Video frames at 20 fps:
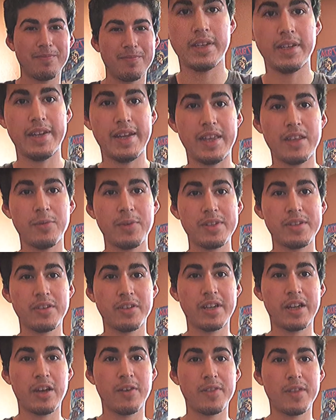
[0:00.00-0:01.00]
Now that we took
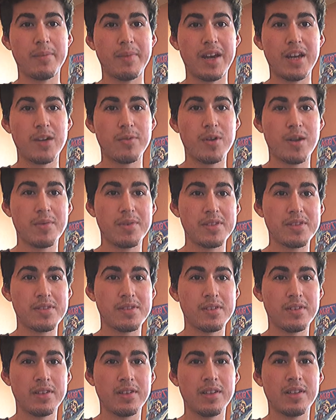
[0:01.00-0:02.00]
care of the minor premise,
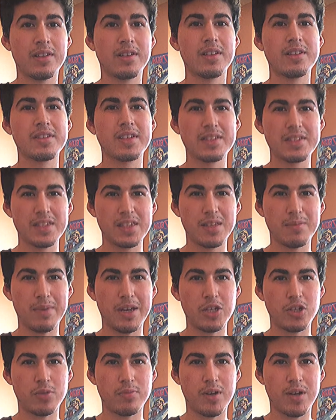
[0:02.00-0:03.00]
let's get to the
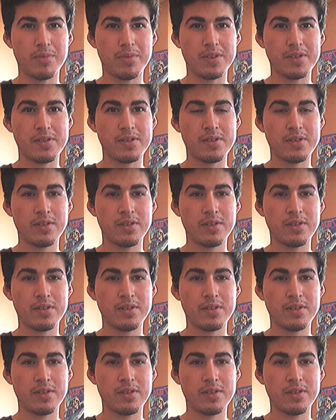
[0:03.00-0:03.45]
major premise.